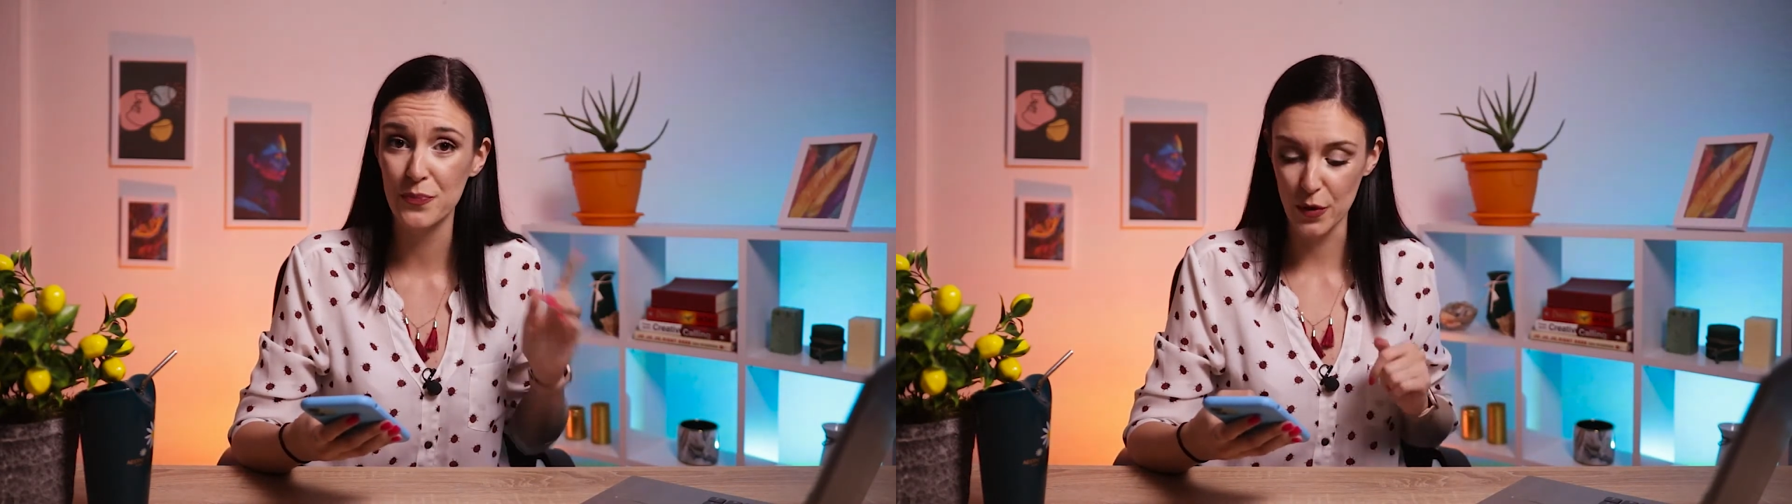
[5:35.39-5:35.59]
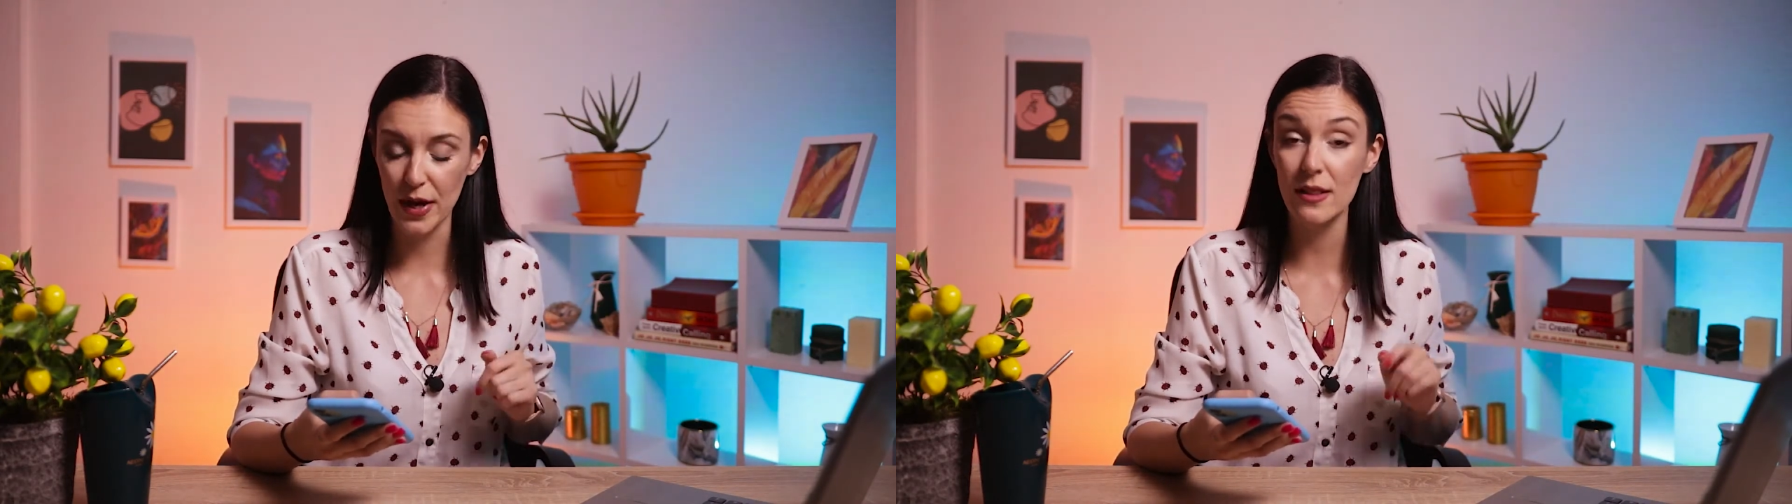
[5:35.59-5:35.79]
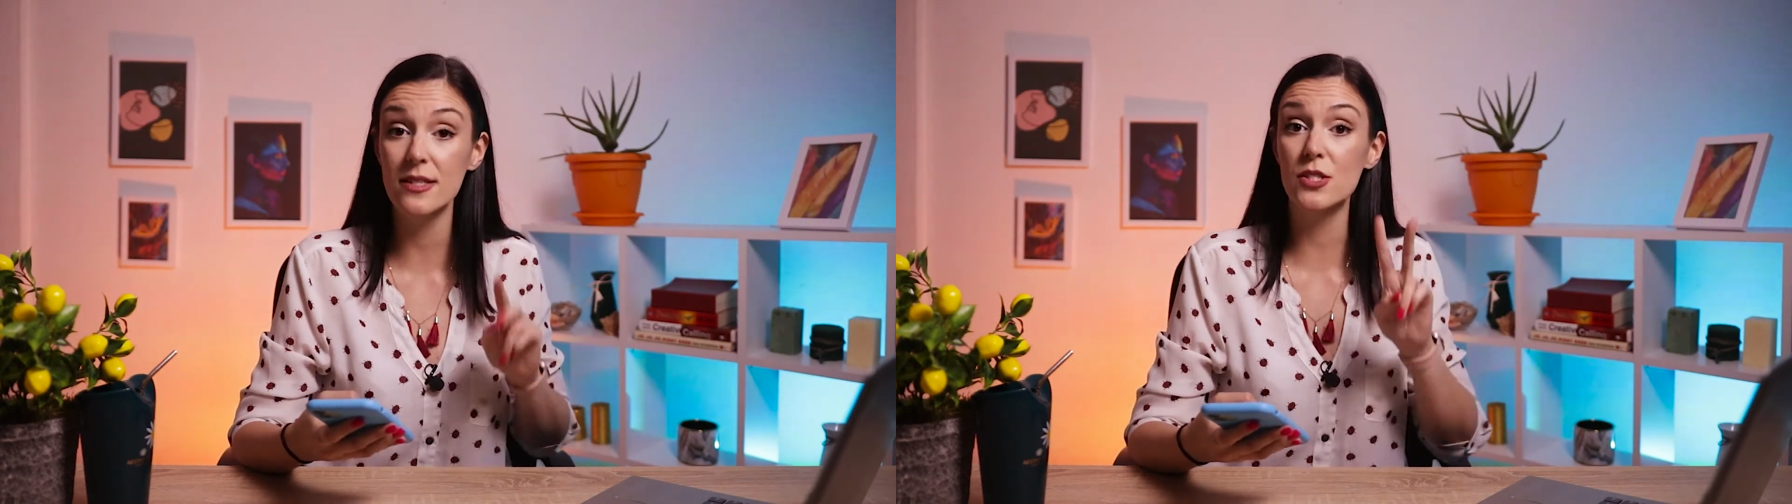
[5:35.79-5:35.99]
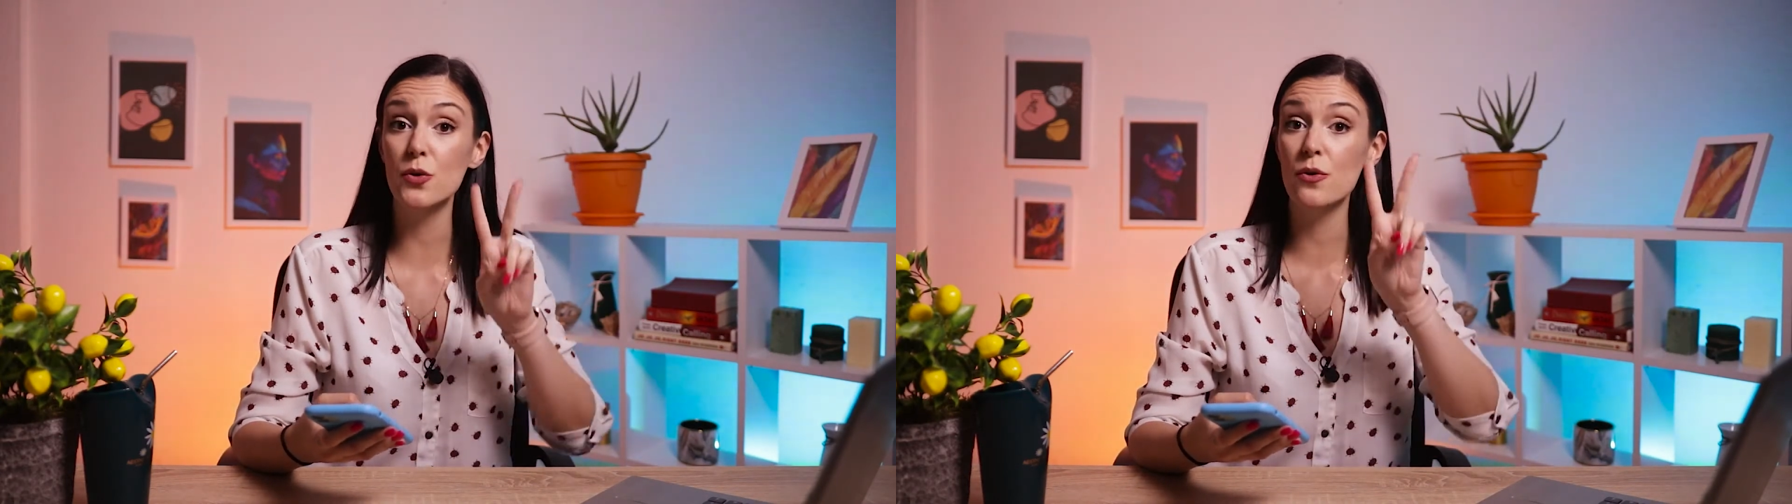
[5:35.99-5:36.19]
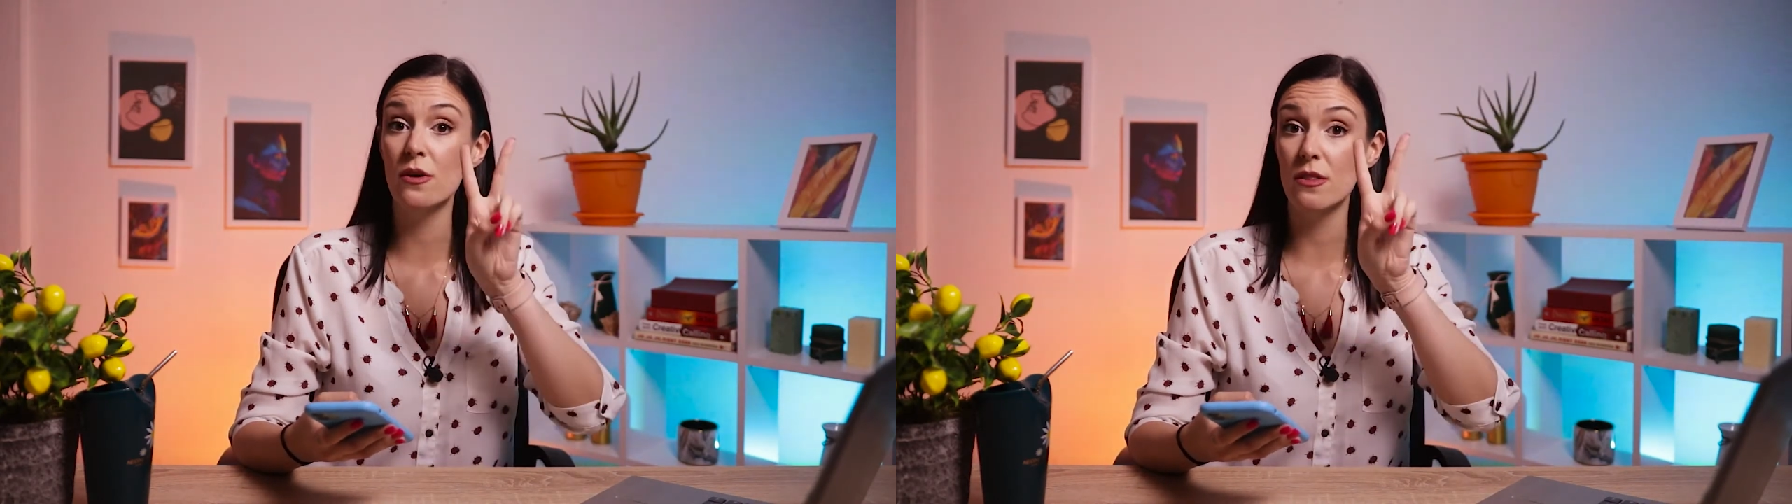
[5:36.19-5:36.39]
Okay, let's
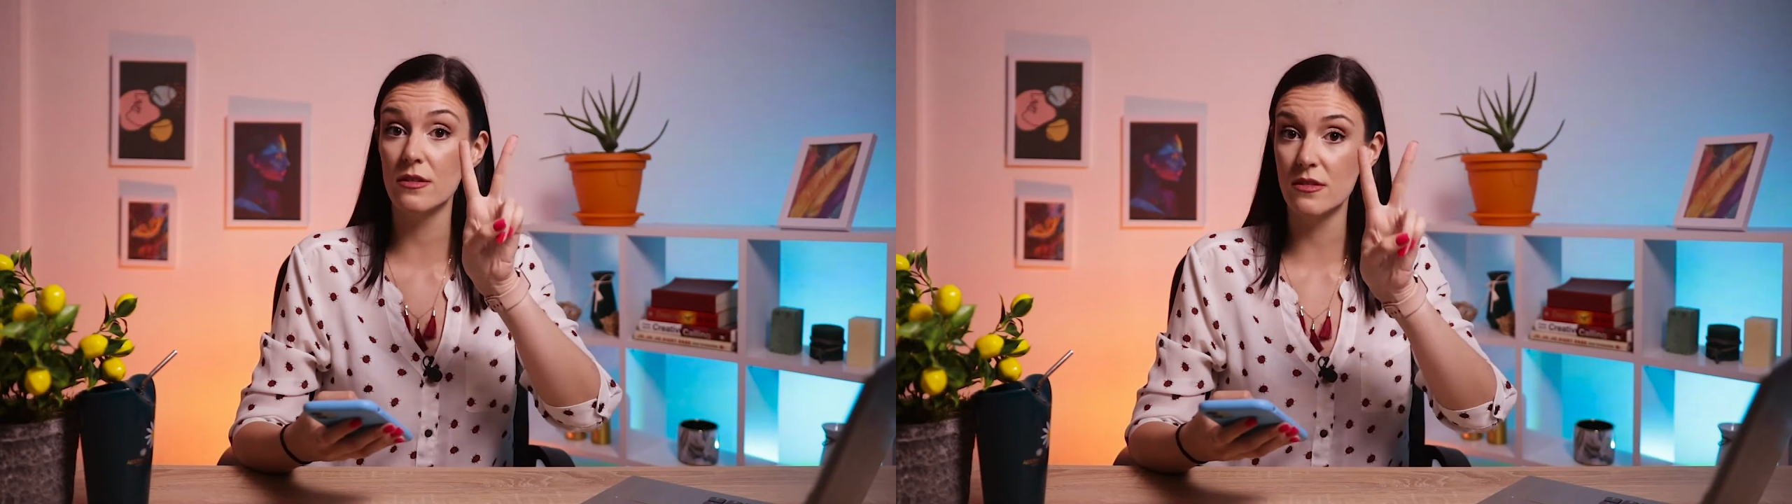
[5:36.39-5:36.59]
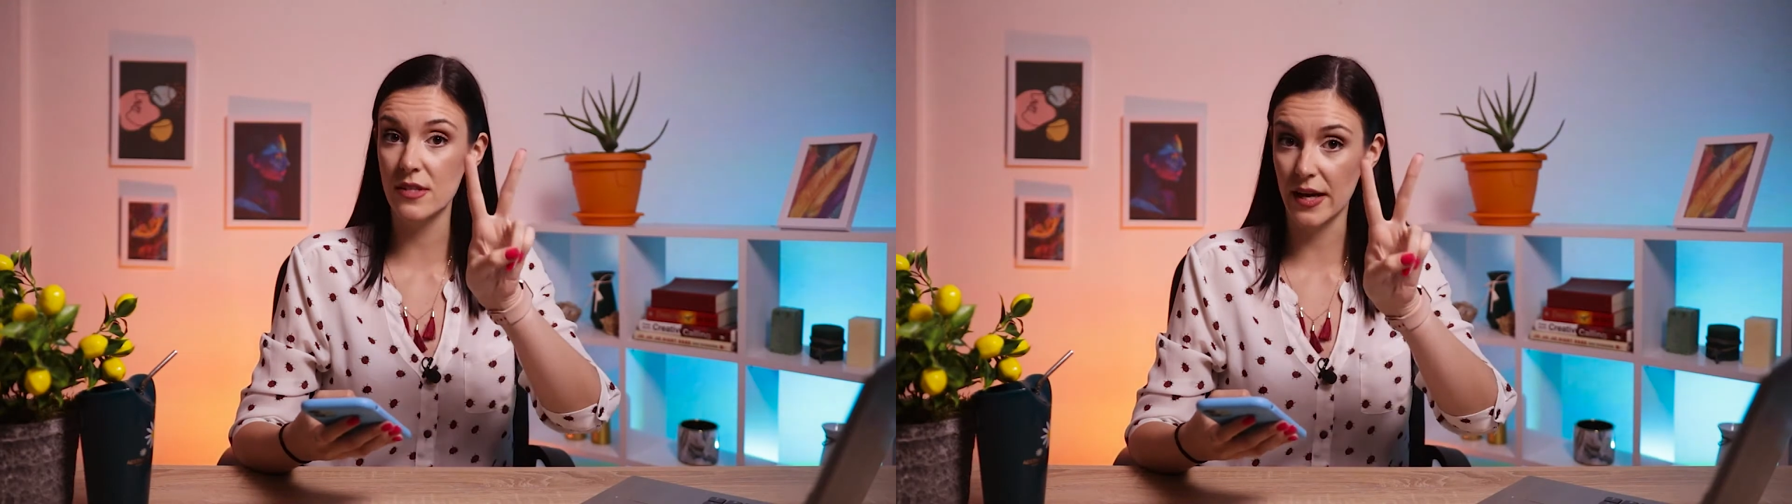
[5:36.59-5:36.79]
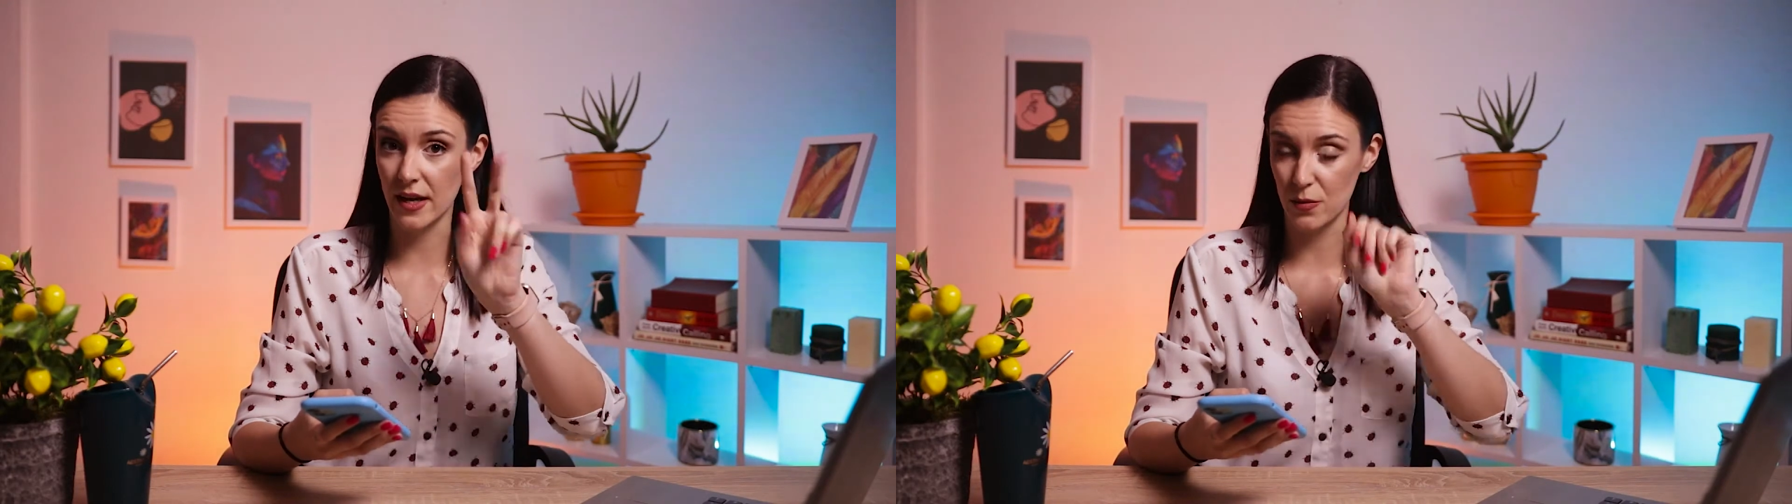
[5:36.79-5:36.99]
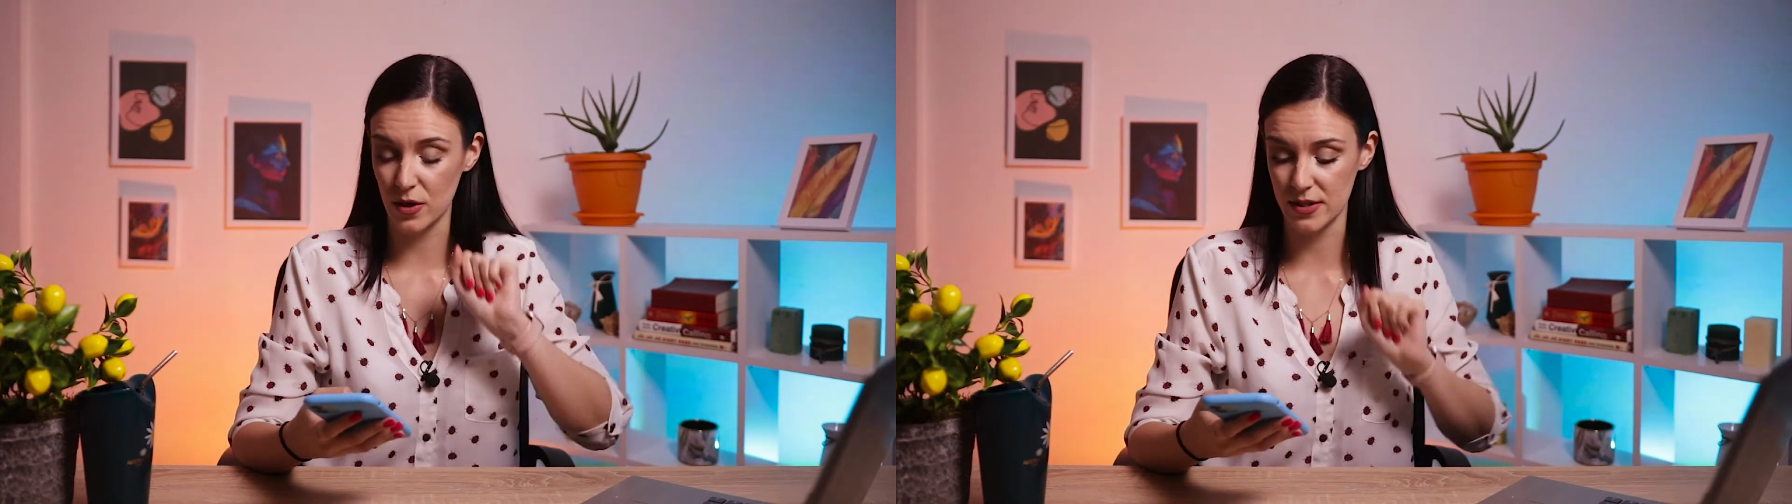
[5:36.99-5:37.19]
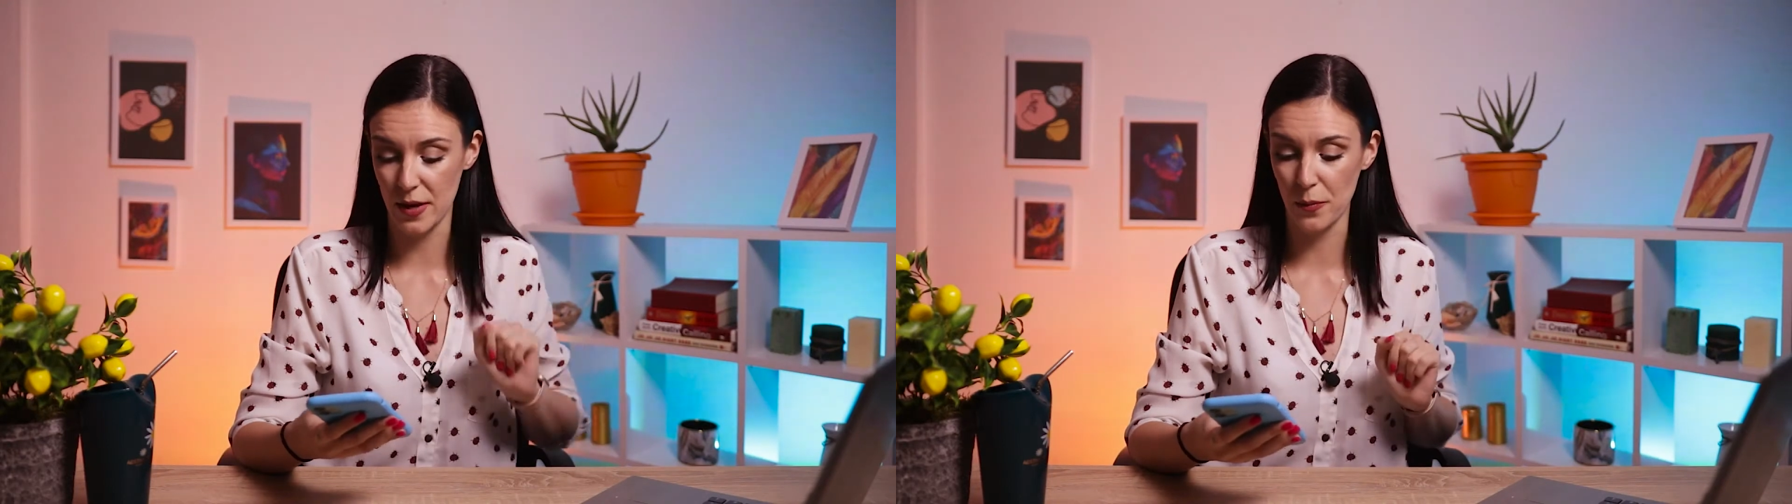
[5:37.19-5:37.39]
do the second
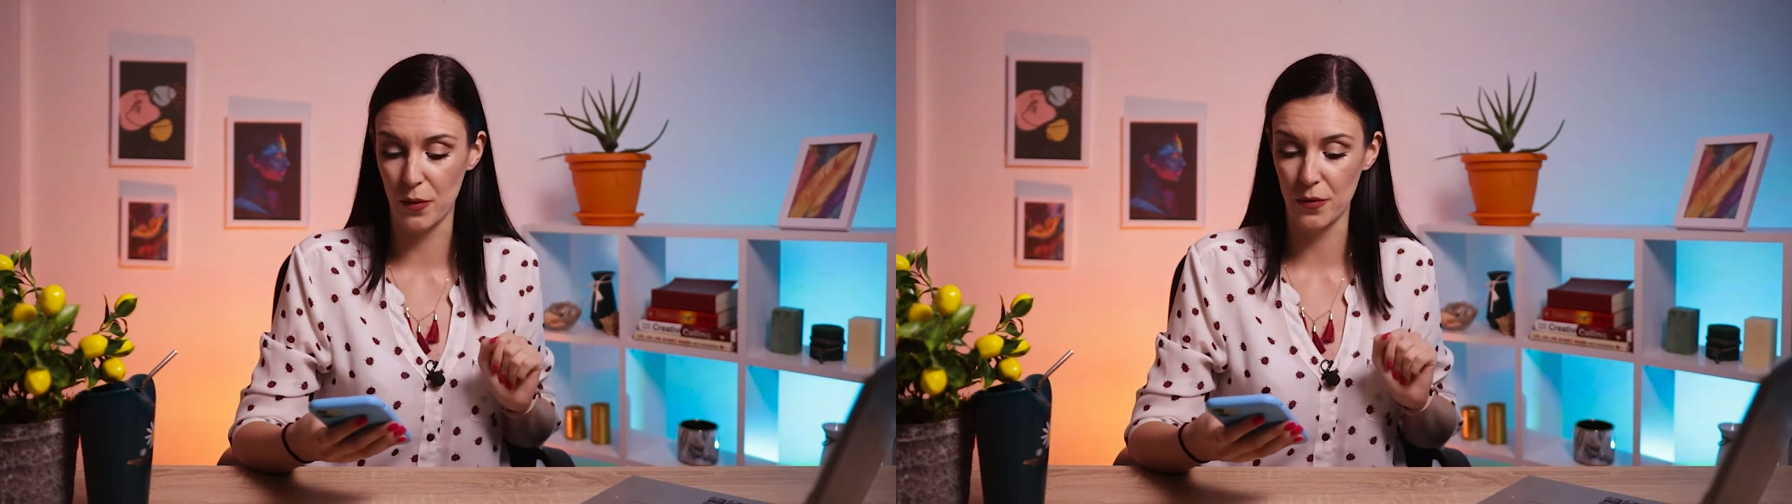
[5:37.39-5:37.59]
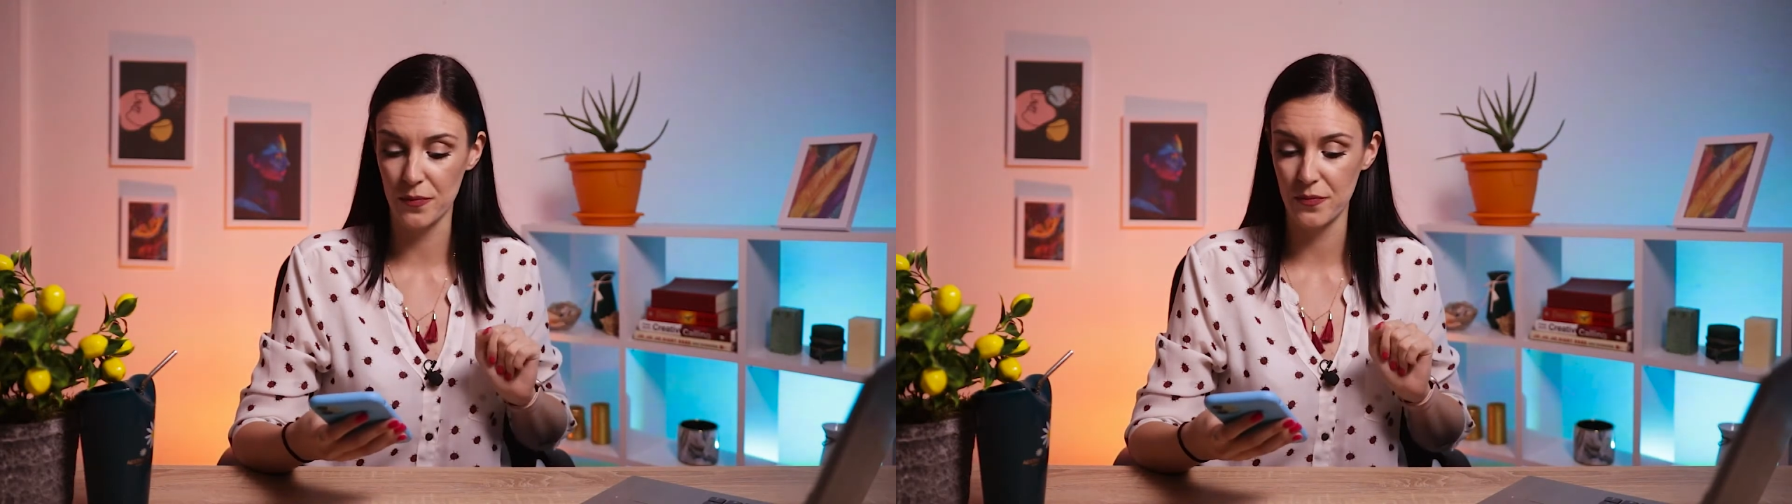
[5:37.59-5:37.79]
example.